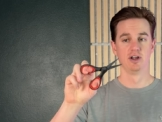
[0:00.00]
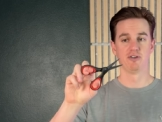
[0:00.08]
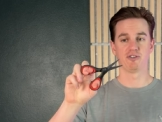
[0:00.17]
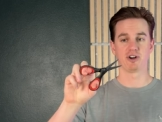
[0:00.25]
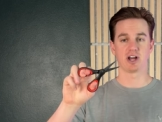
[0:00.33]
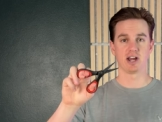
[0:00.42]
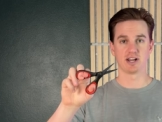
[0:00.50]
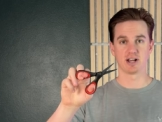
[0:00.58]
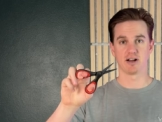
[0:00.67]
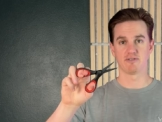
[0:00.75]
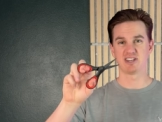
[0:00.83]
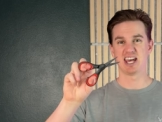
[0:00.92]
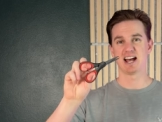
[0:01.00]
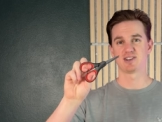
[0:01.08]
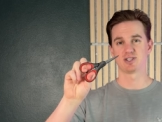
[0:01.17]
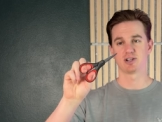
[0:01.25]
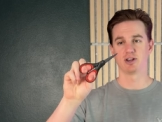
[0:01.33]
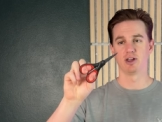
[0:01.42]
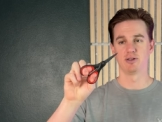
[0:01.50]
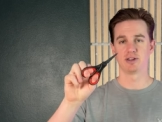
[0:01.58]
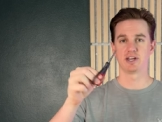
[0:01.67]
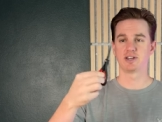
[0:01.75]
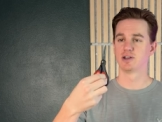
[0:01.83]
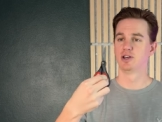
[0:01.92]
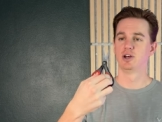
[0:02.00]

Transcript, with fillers: for cutting off tags of clothing